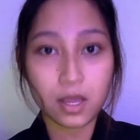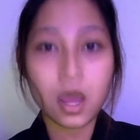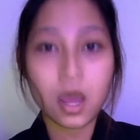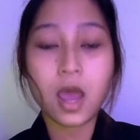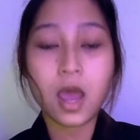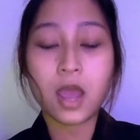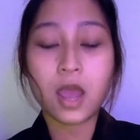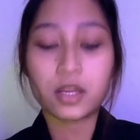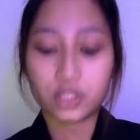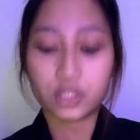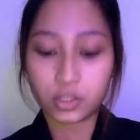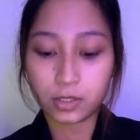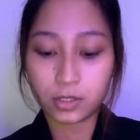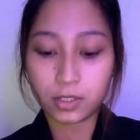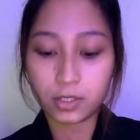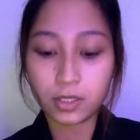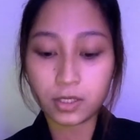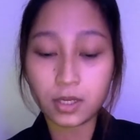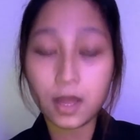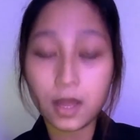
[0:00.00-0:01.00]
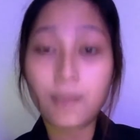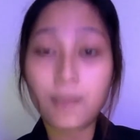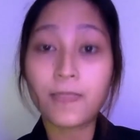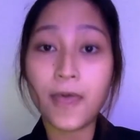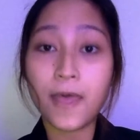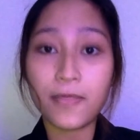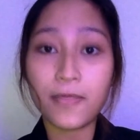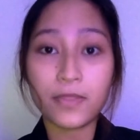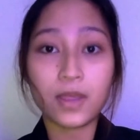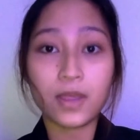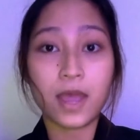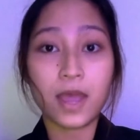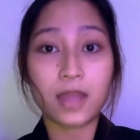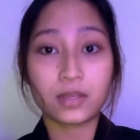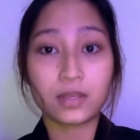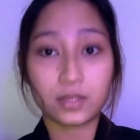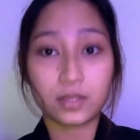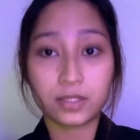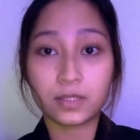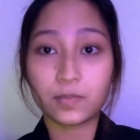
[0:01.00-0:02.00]
Ensure that the
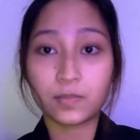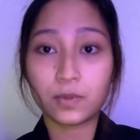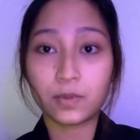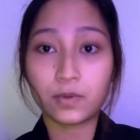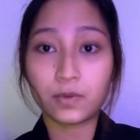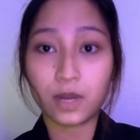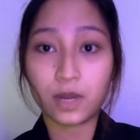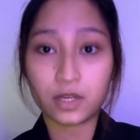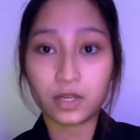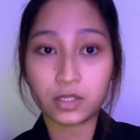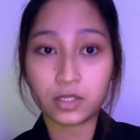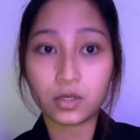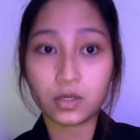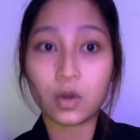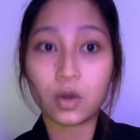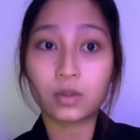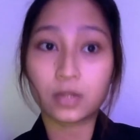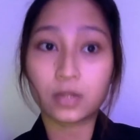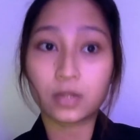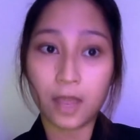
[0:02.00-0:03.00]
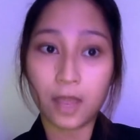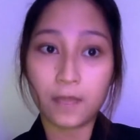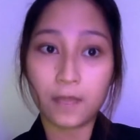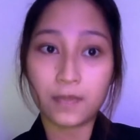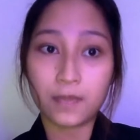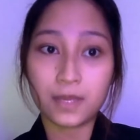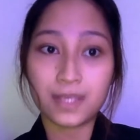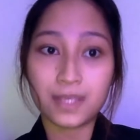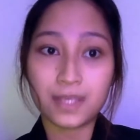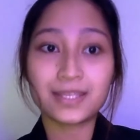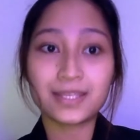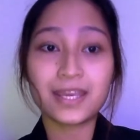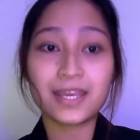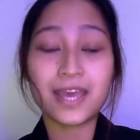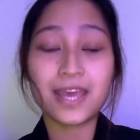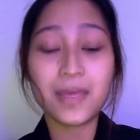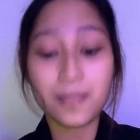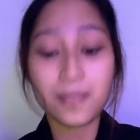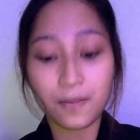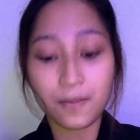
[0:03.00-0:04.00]
adjustable ratchet or tab is
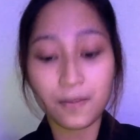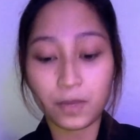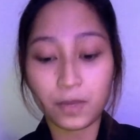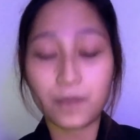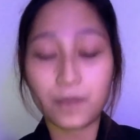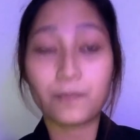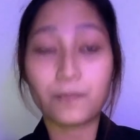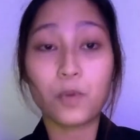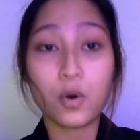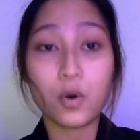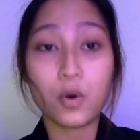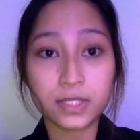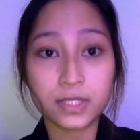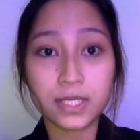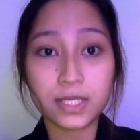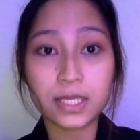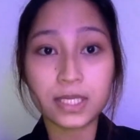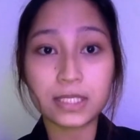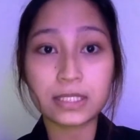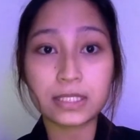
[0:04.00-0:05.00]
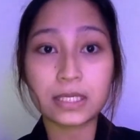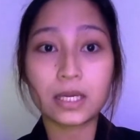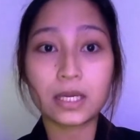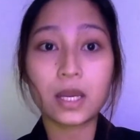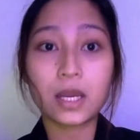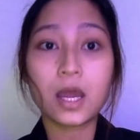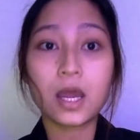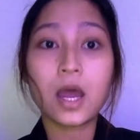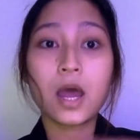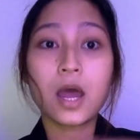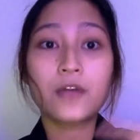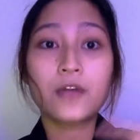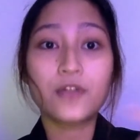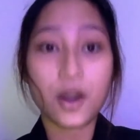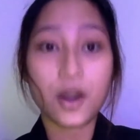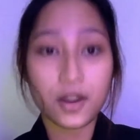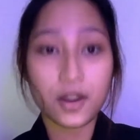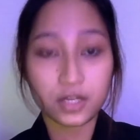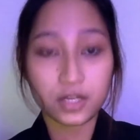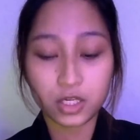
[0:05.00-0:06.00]
in the opposite
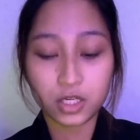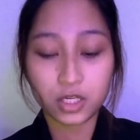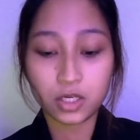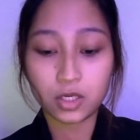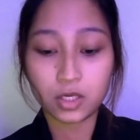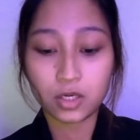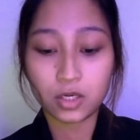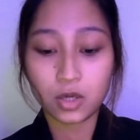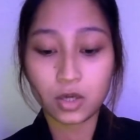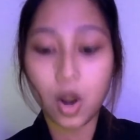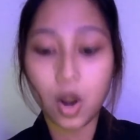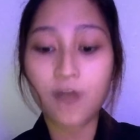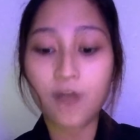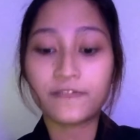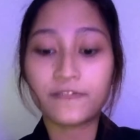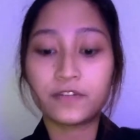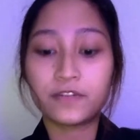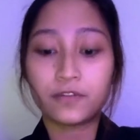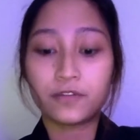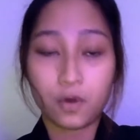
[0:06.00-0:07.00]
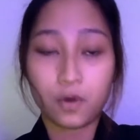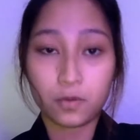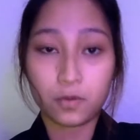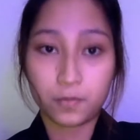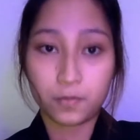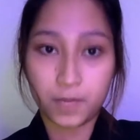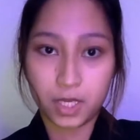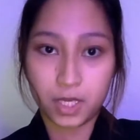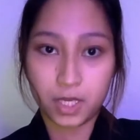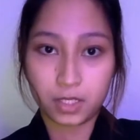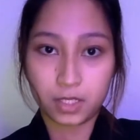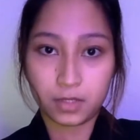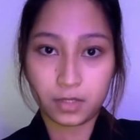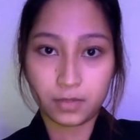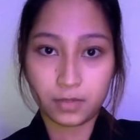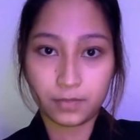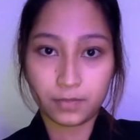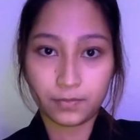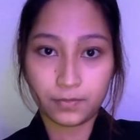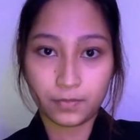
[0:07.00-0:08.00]
direction of the front peak.
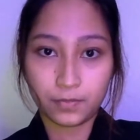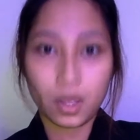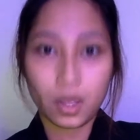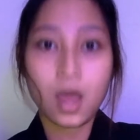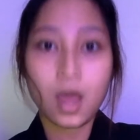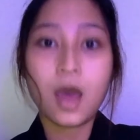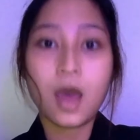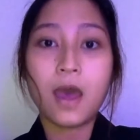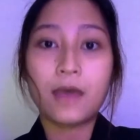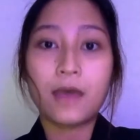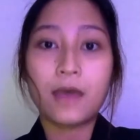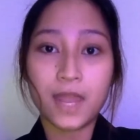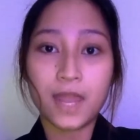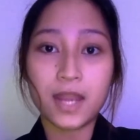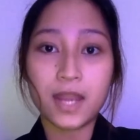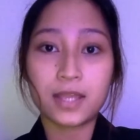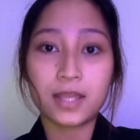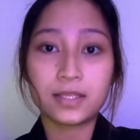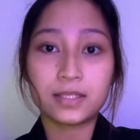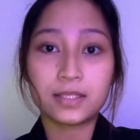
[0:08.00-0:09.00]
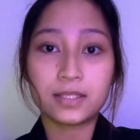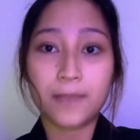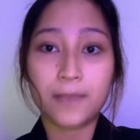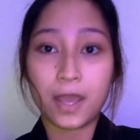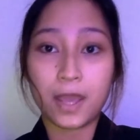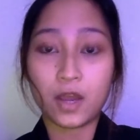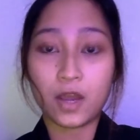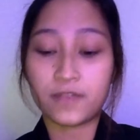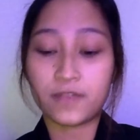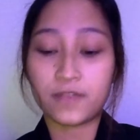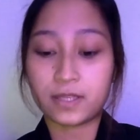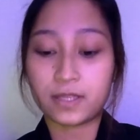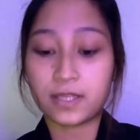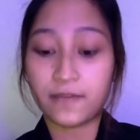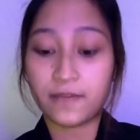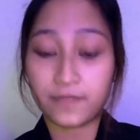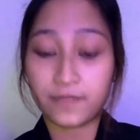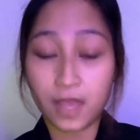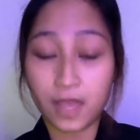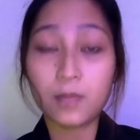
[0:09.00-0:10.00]
And that is the back of the
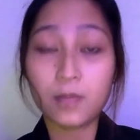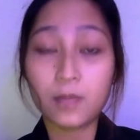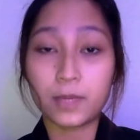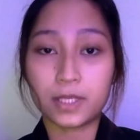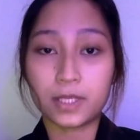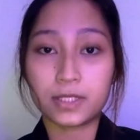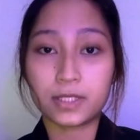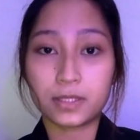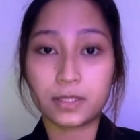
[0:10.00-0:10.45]
safety helmet.